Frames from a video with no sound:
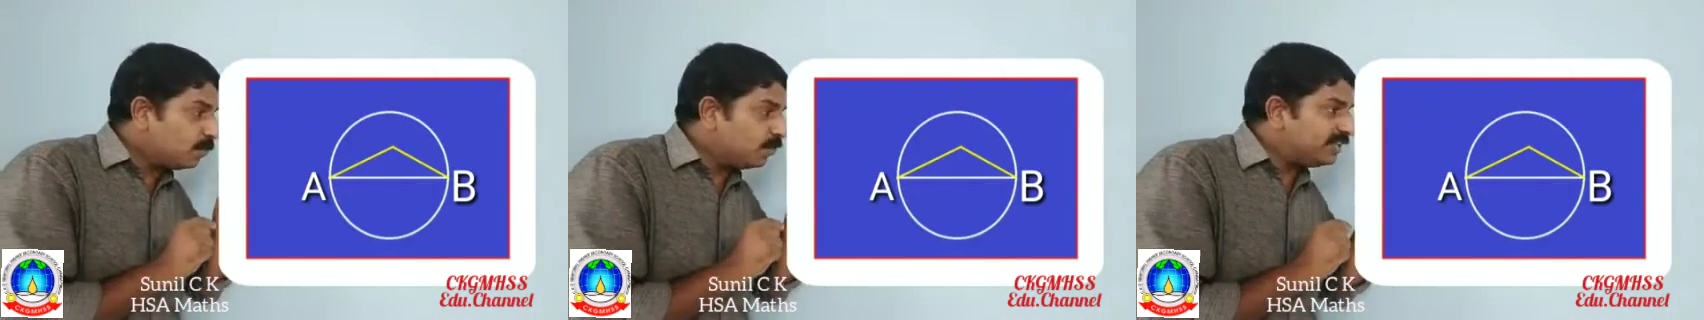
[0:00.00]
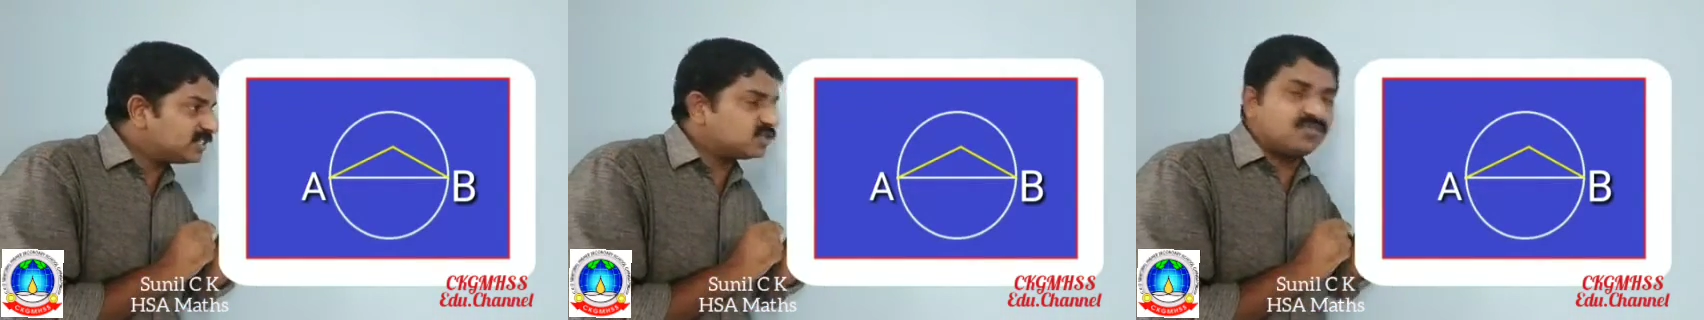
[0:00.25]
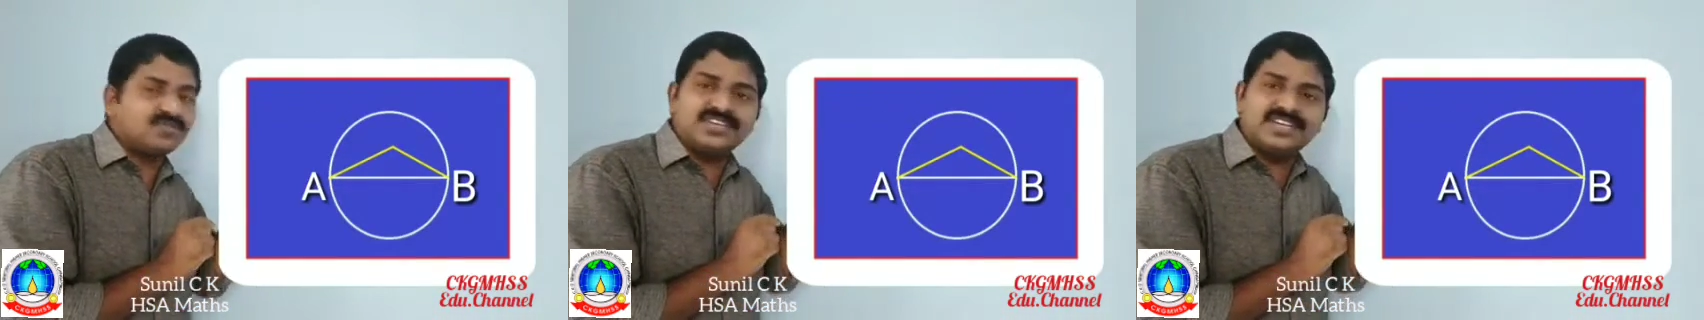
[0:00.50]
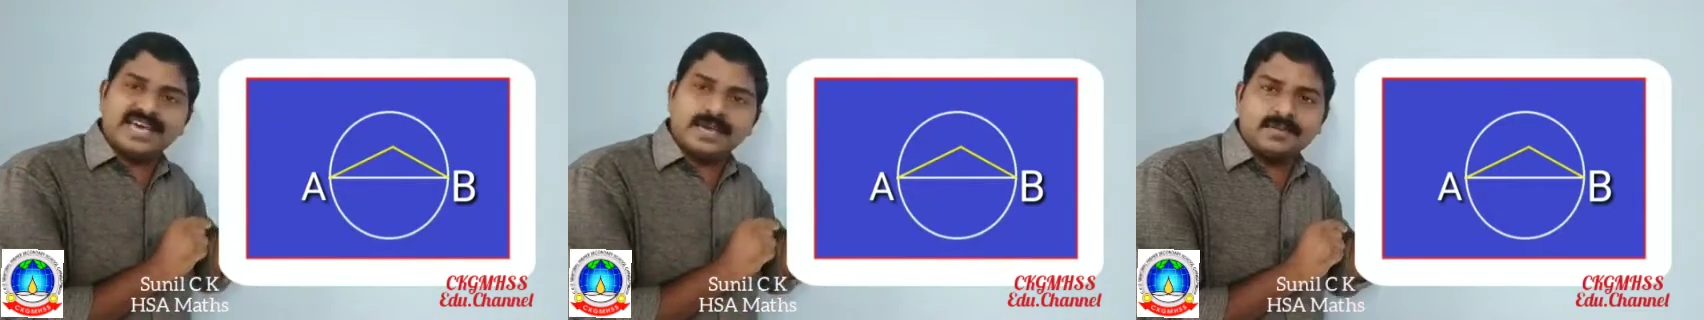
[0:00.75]
points of
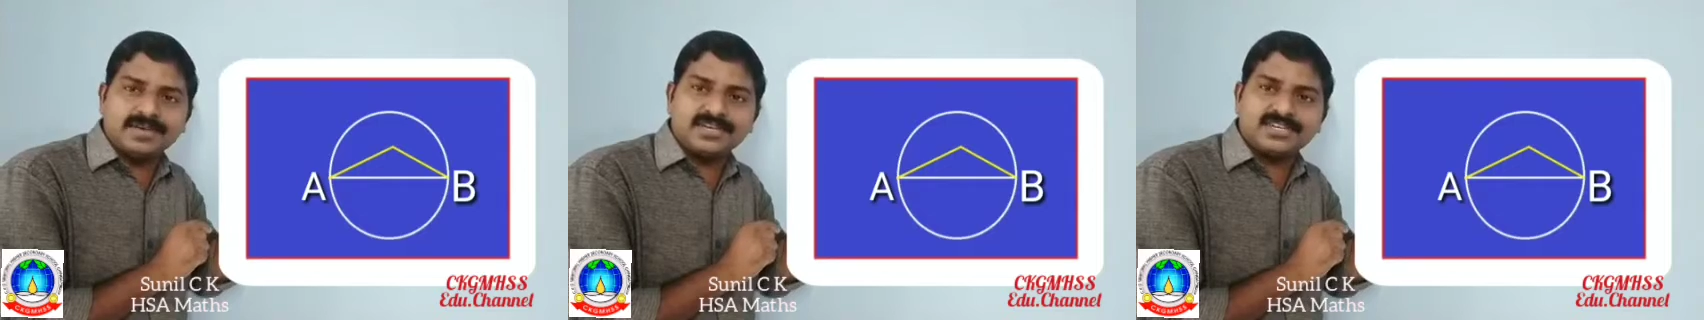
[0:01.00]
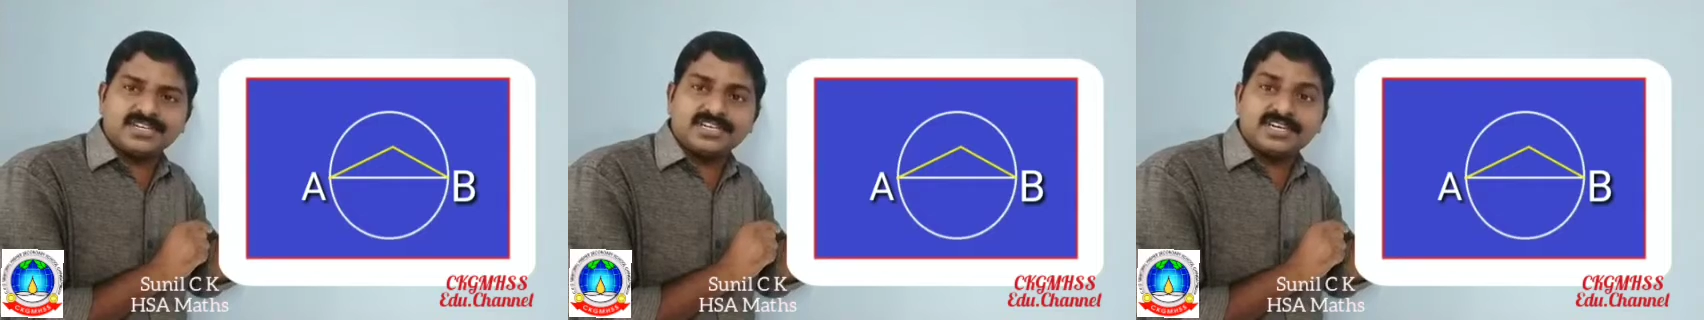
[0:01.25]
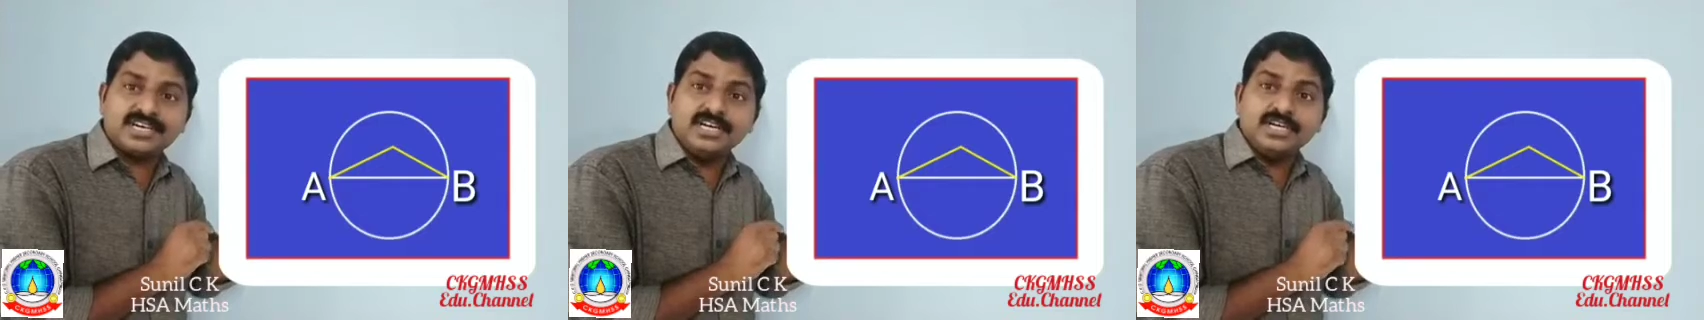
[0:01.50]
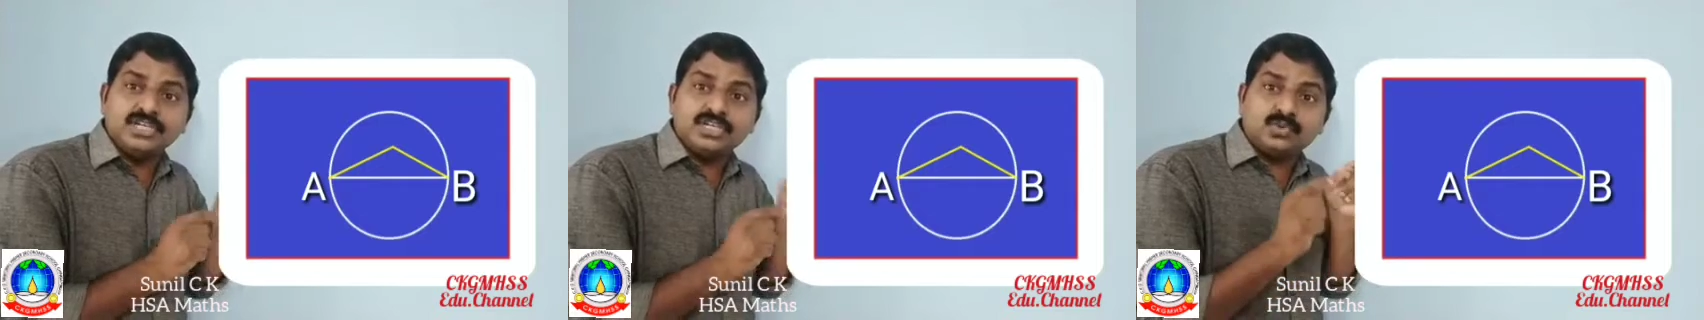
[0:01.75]
the
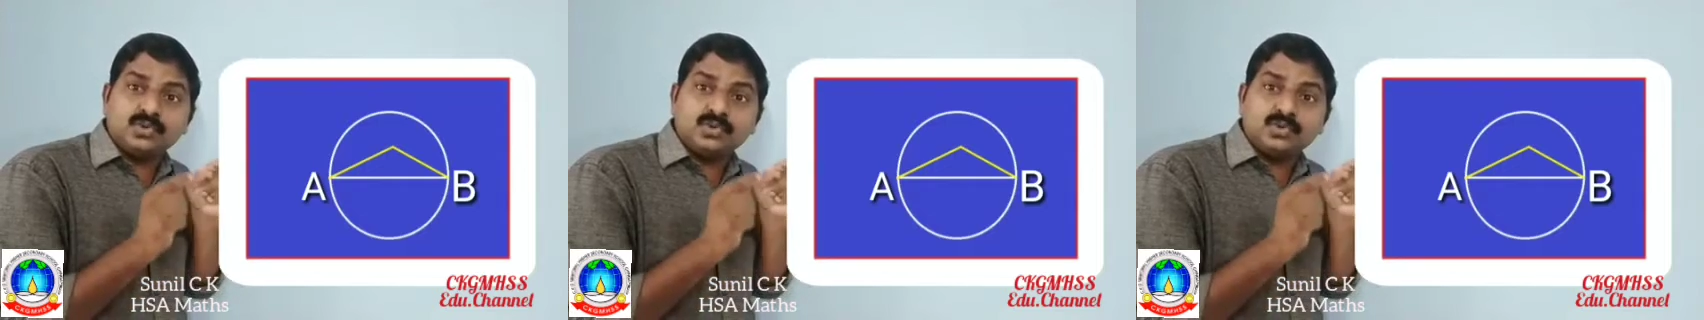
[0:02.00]
diameter